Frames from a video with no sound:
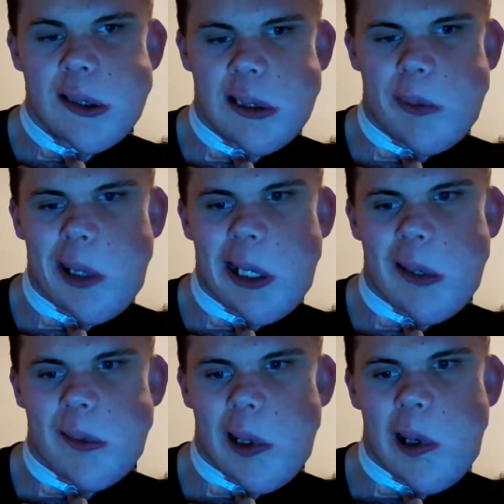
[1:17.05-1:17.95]

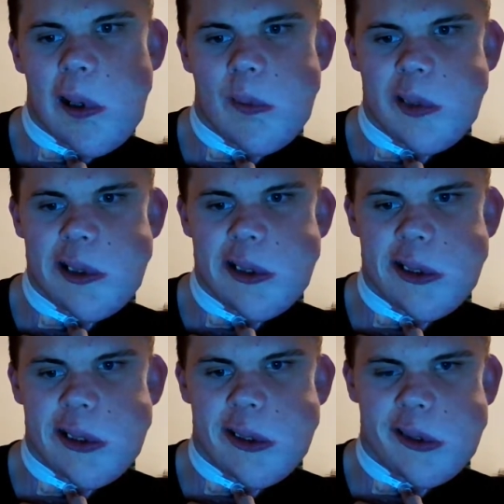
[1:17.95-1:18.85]
about all
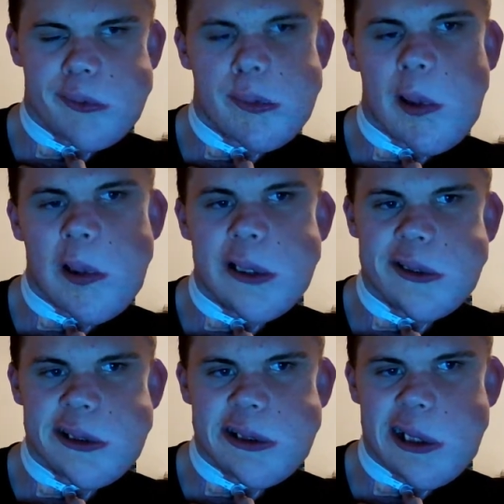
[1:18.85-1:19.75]
the more
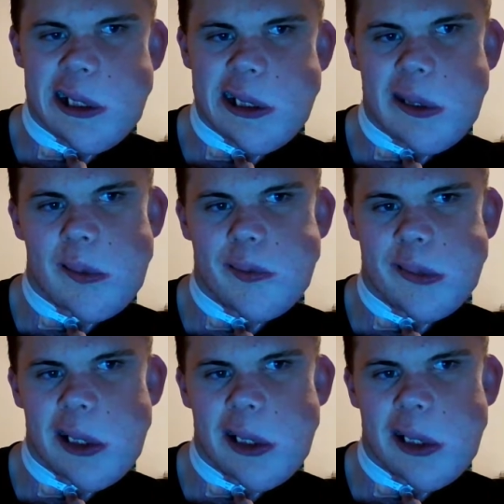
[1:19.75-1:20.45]
detailed